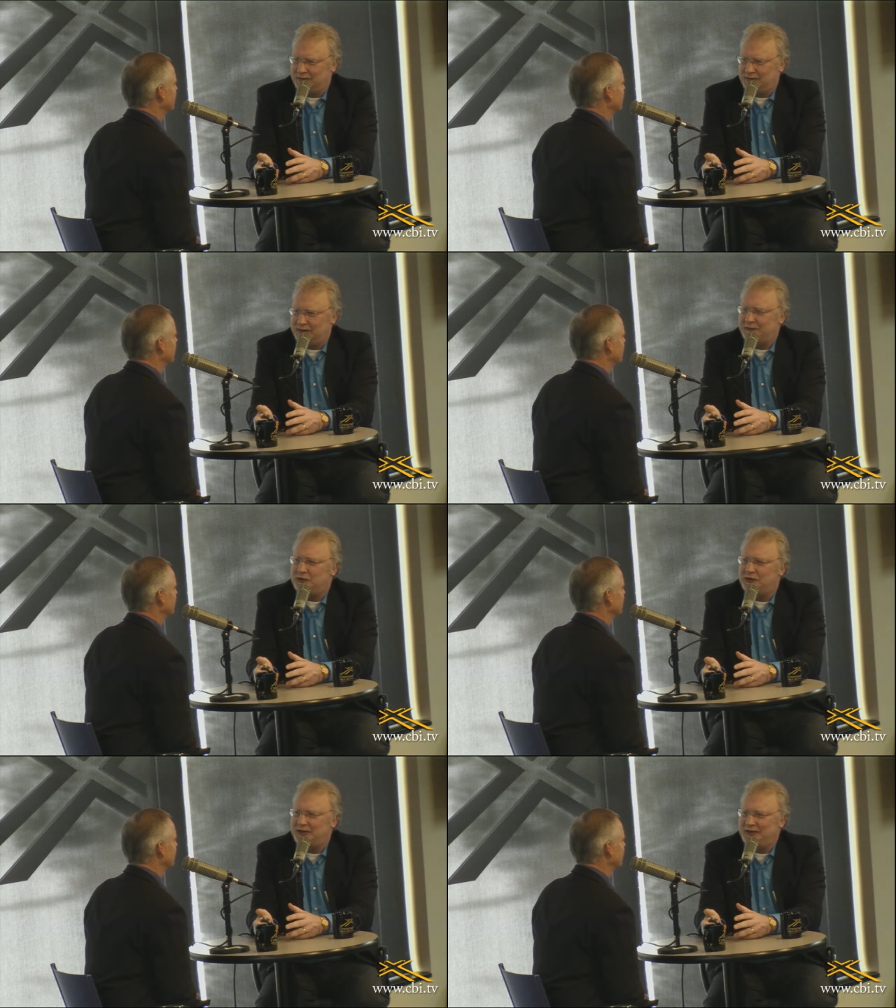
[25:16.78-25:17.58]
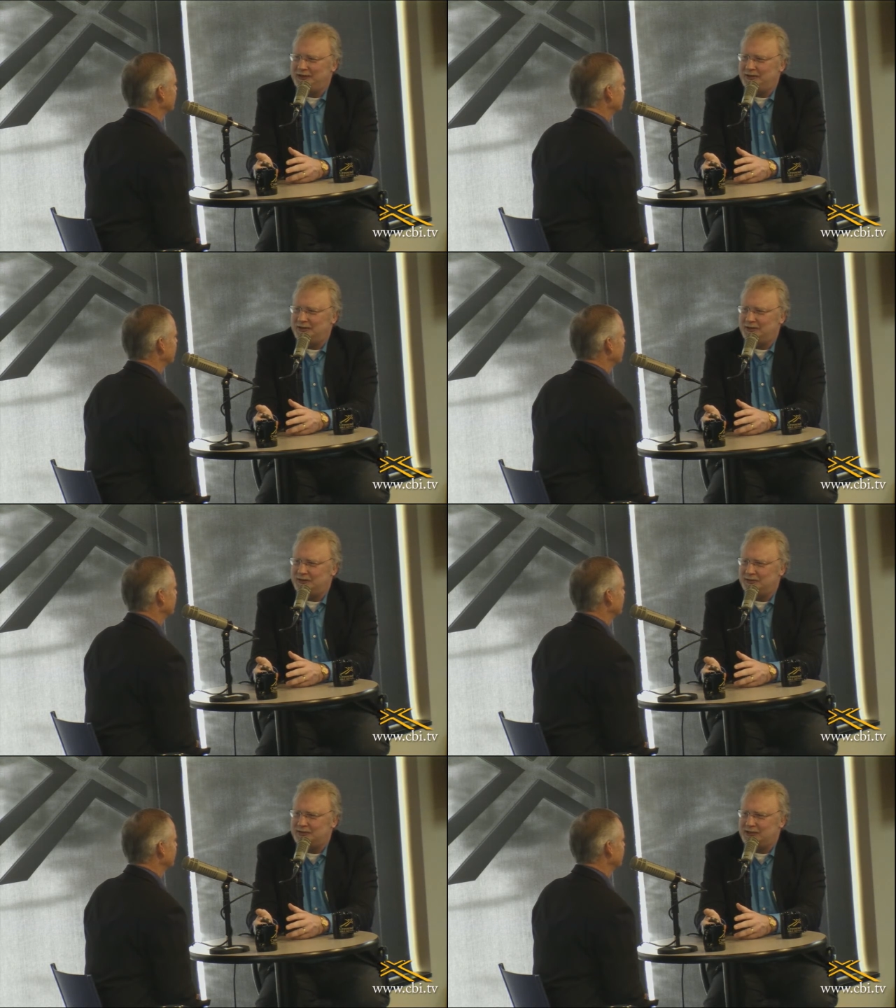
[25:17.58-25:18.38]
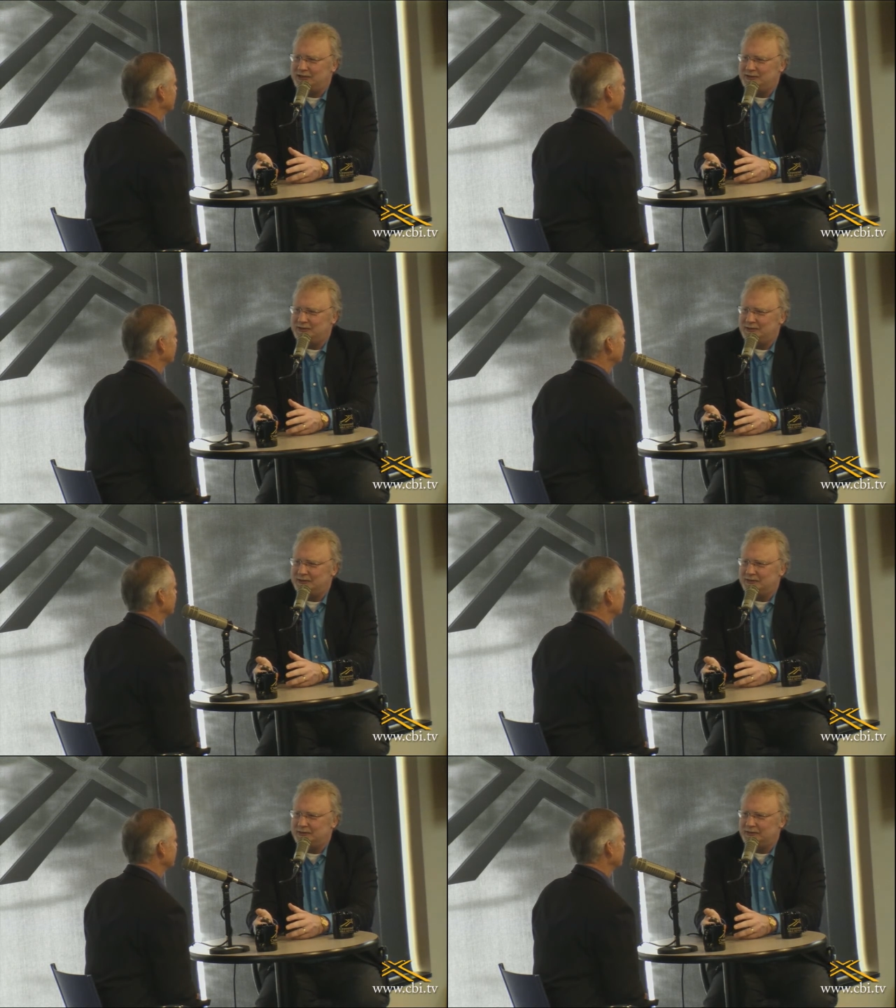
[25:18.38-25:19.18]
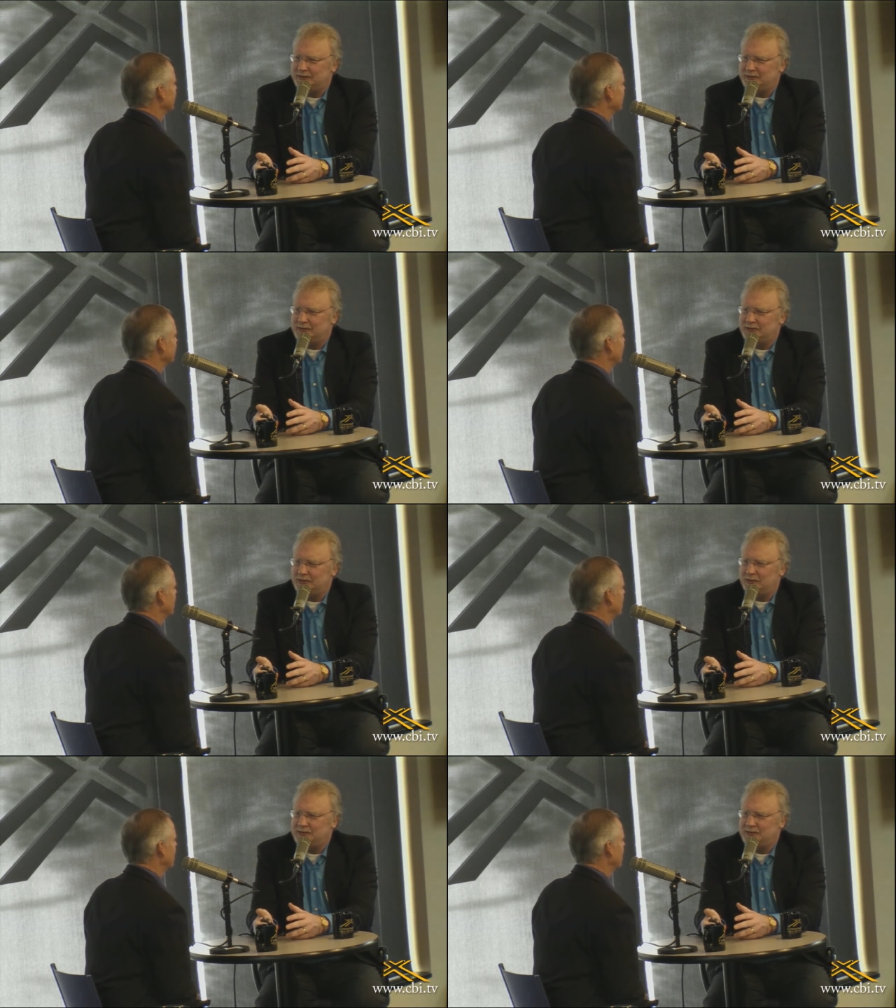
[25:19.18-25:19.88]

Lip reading: Have you learned anything along those lines in terms